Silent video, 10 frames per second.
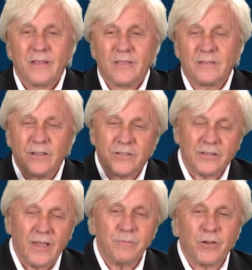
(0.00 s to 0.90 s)
that the
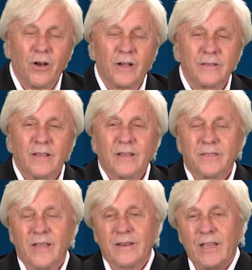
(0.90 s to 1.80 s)
same God
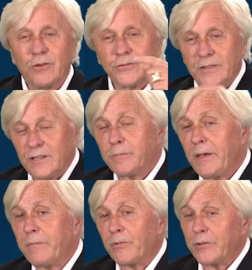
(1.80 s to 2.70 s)
that heals these
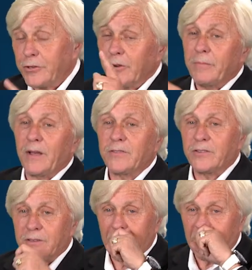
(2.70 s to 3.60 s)
people that you're about
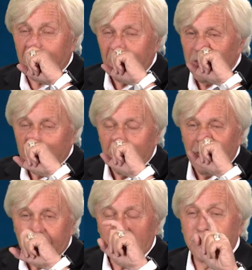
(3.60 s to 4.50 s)
to see,
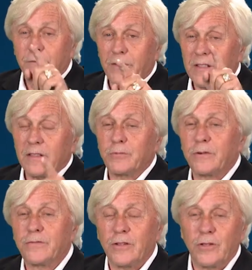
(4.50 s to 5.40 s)
he's
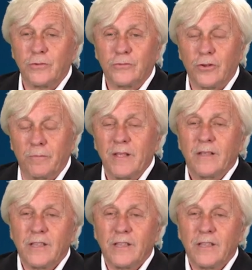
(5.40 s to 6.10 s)
available for you too.